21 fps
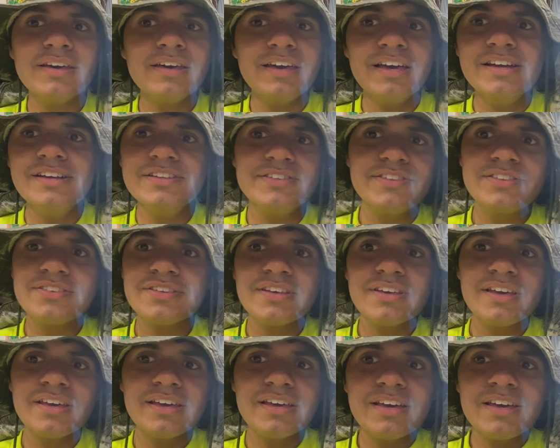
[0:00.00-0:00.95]
It's
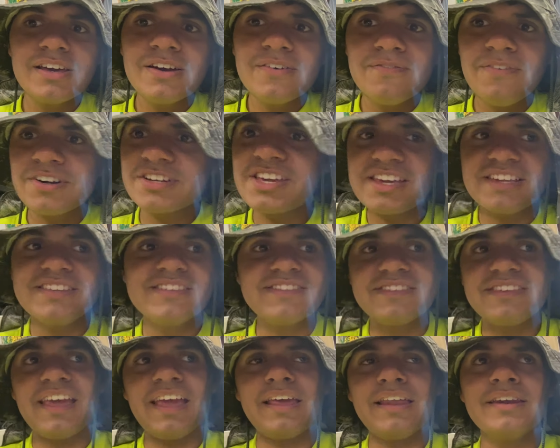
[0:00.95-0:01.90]
fucking
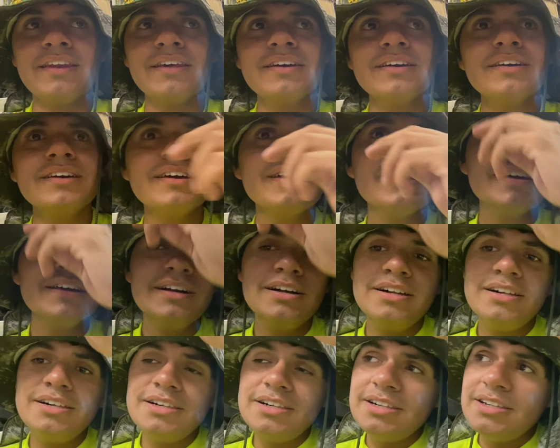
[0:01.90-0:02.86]
insane.
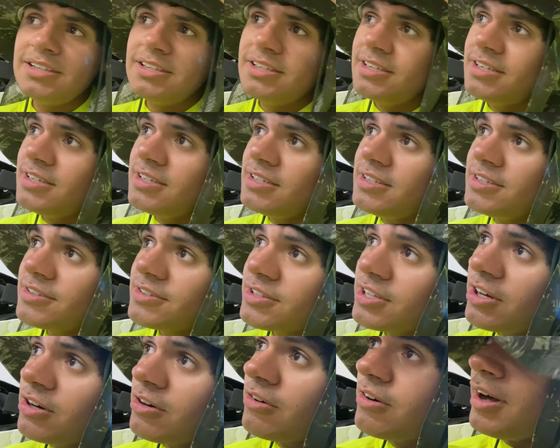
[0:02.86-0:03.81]

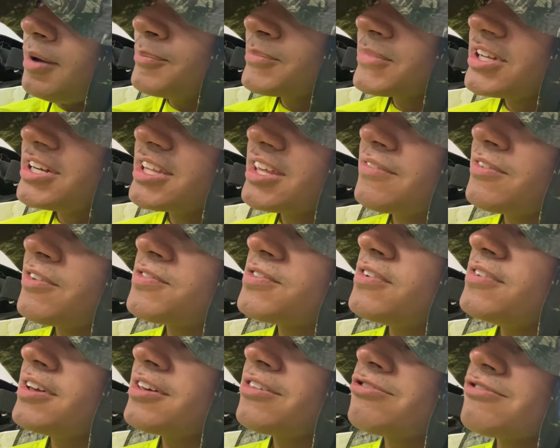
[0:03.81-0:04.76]
So I'm gonna give this
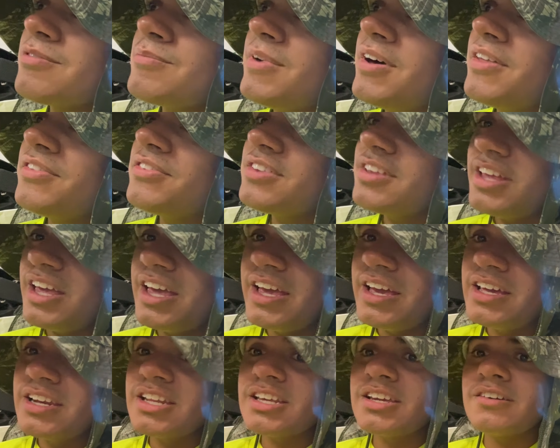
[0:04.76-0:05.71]
phone like 3 months,
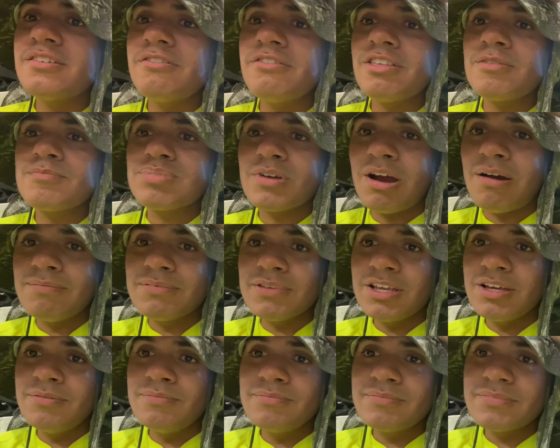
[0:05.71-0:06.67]
and if the
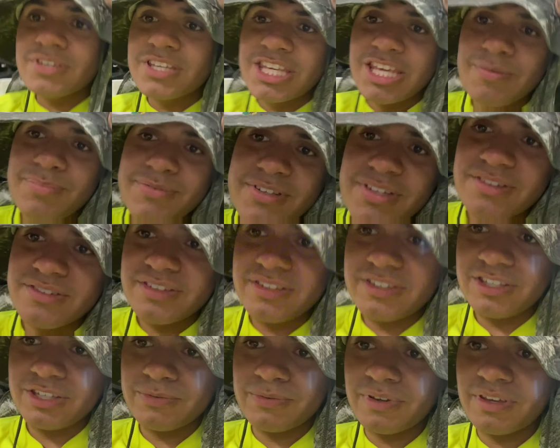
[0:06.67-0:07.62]
problem keeps
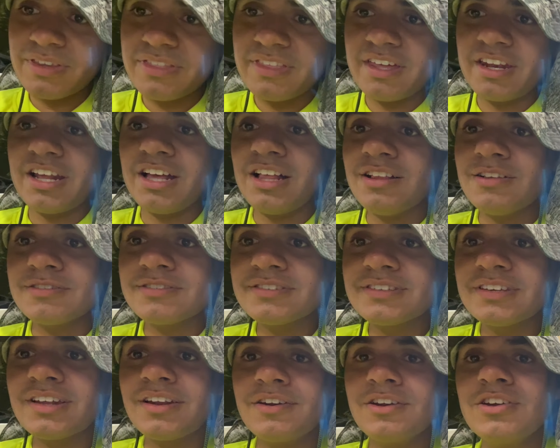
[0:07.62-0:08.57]
continuing, then I'll just
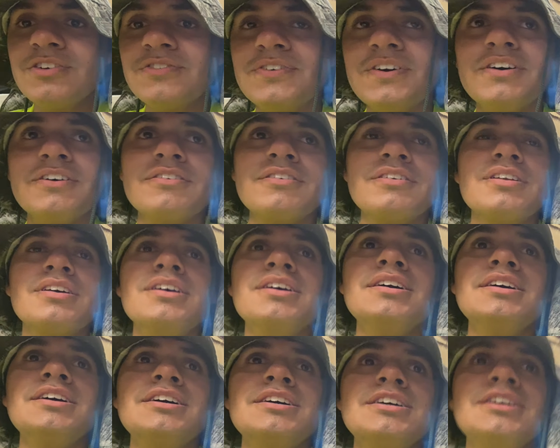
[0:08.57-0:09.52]
get a new phone.
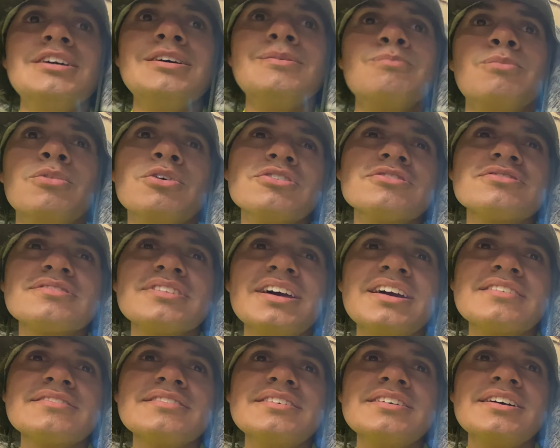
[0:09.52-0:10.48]
Most
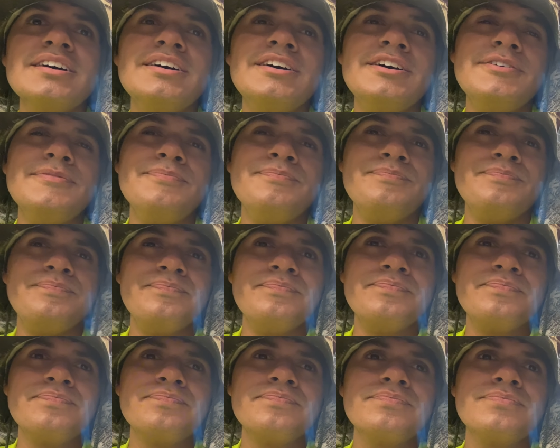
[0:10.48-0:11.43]
likely, I'll
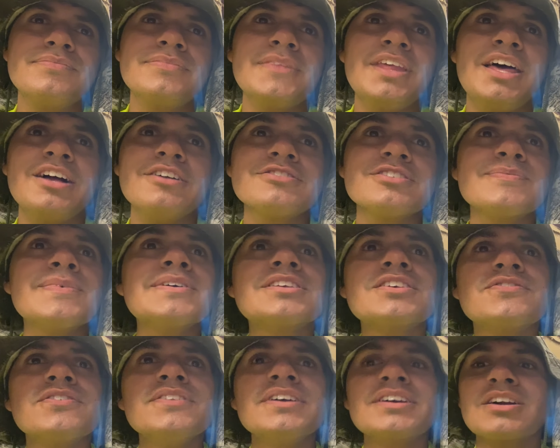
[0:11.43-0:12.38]
just make this
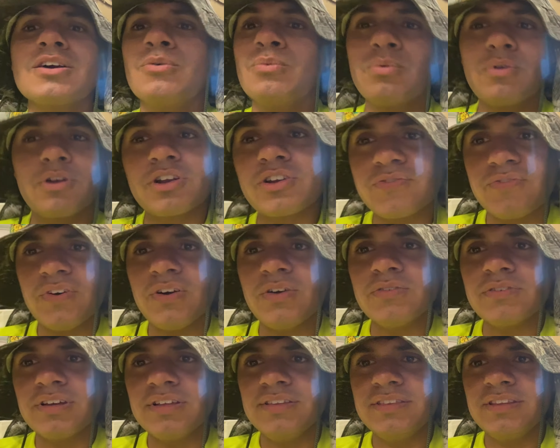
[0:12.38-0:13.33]
one like a work
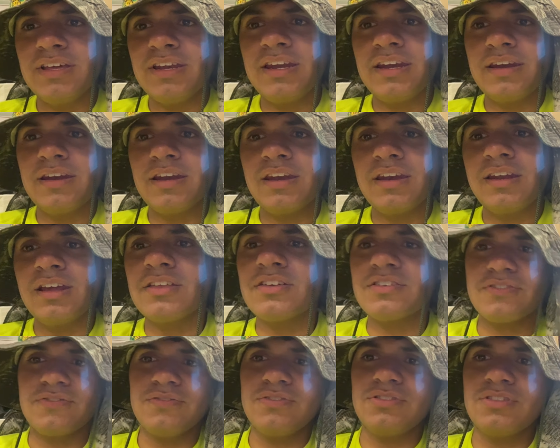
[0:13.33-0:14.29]
phone, and then
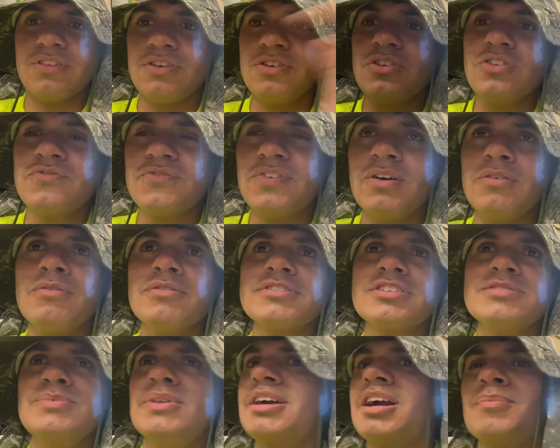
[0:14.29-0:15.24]
the new phone will
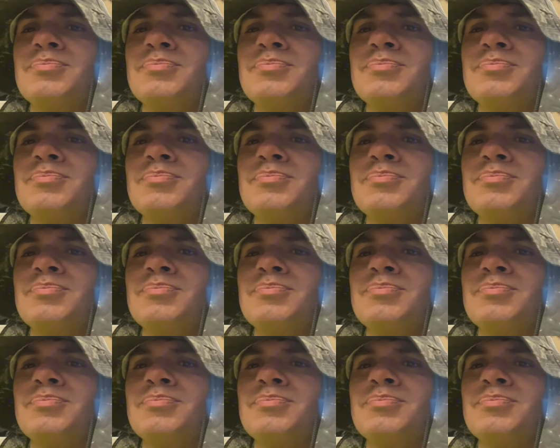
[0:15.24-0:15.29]
just be like a